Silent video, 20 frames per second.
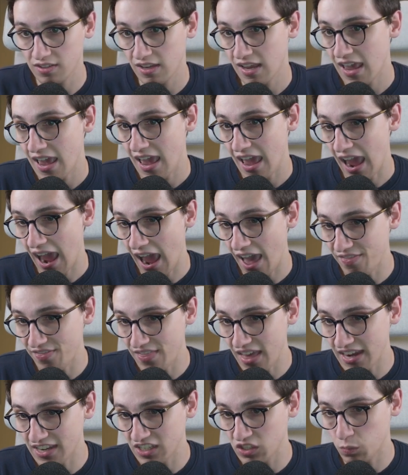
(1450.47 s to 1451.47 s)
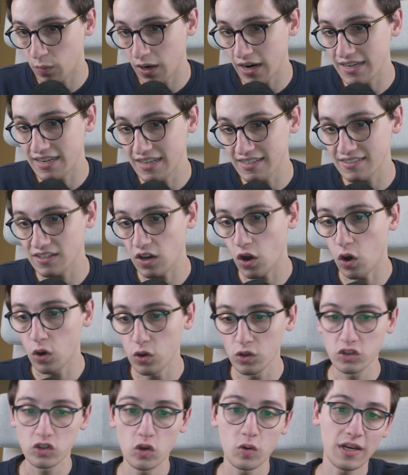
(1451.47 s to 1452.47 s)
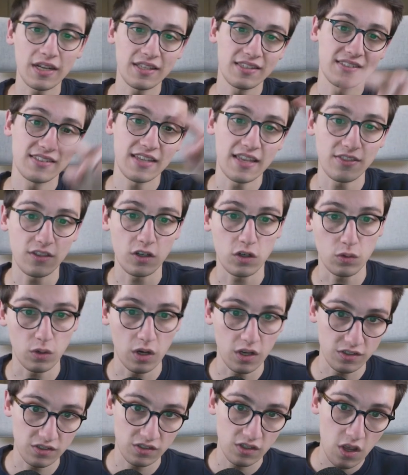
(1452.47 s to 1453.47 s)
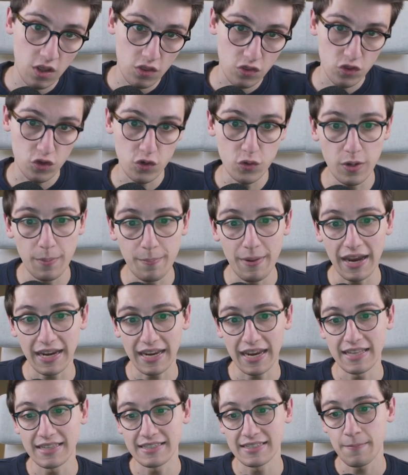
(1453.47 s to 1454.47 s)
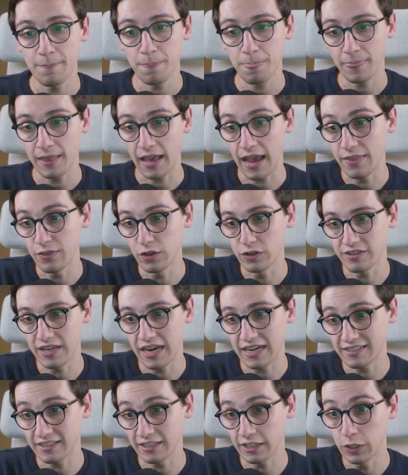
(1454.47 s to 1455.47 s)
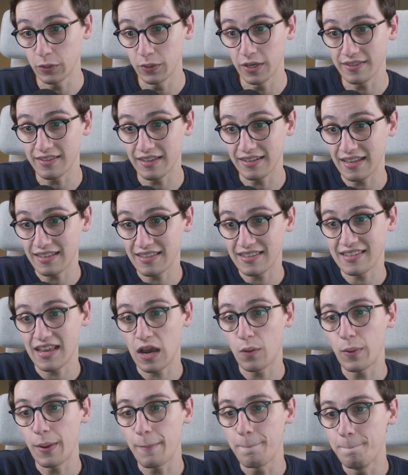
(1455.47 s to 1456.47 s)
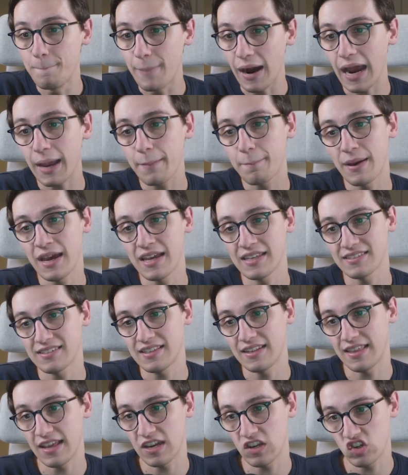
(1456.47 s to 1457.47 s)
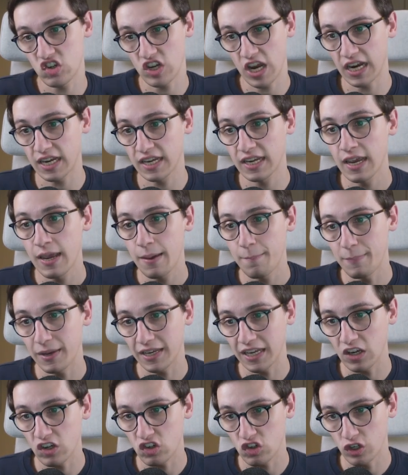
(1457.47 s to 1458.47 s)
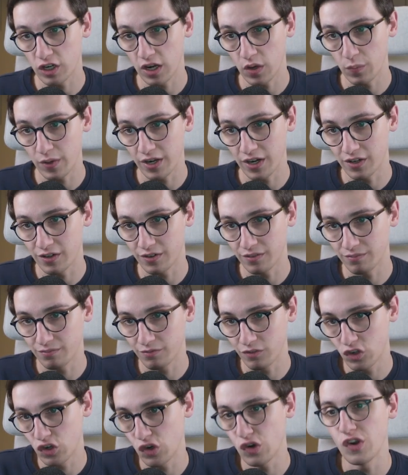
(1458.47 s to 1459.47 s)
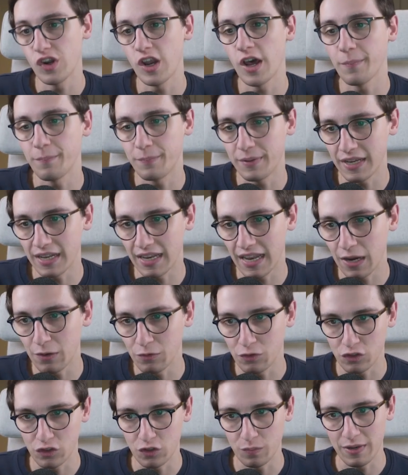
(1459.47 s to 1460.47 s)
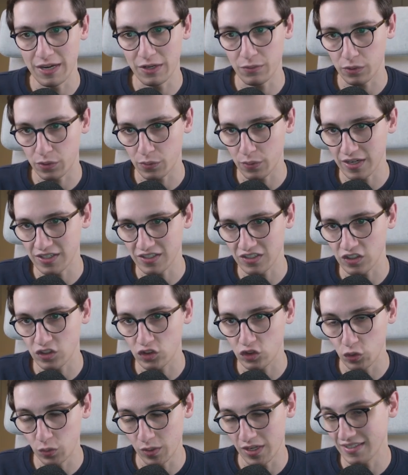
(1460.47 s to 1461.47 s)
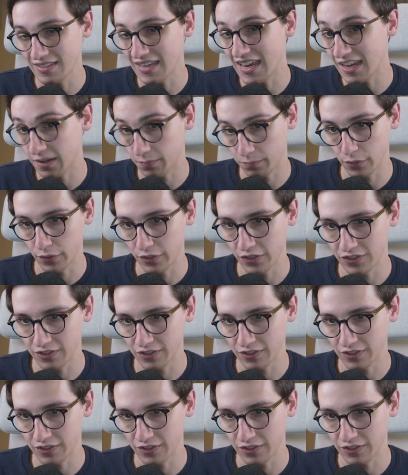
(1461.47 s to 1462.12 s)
And that is why this also gets sent across to the backend and thus executed, and that is how we bypassed that check, making sure that we should not be allowed to make requests to this endpoint.